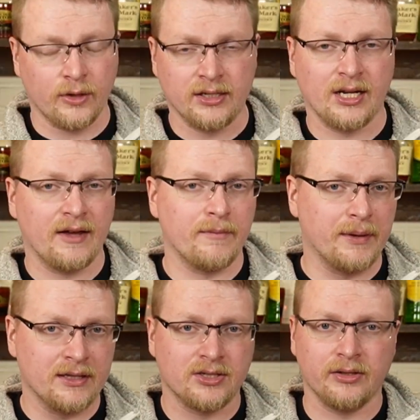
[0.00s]
Granted, I haven't
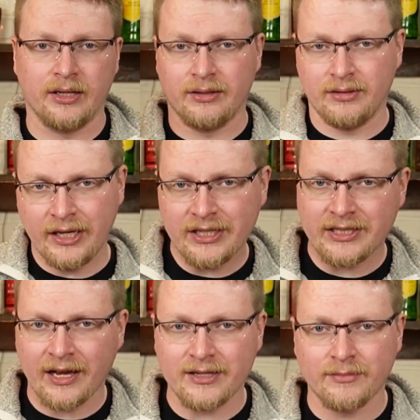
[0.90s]
been to the east
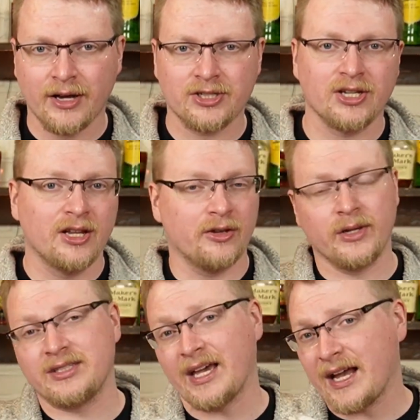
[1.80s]
side as much. There
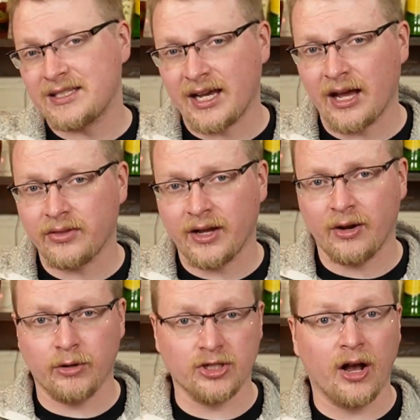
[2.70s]
is Dad's Hat out
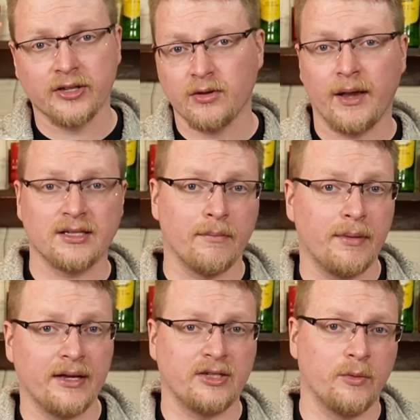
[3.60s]
there, which also makes
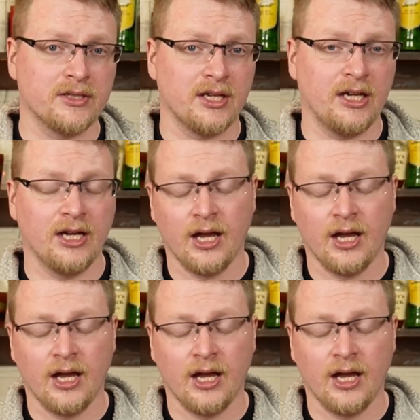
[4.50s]
amazing whiskey.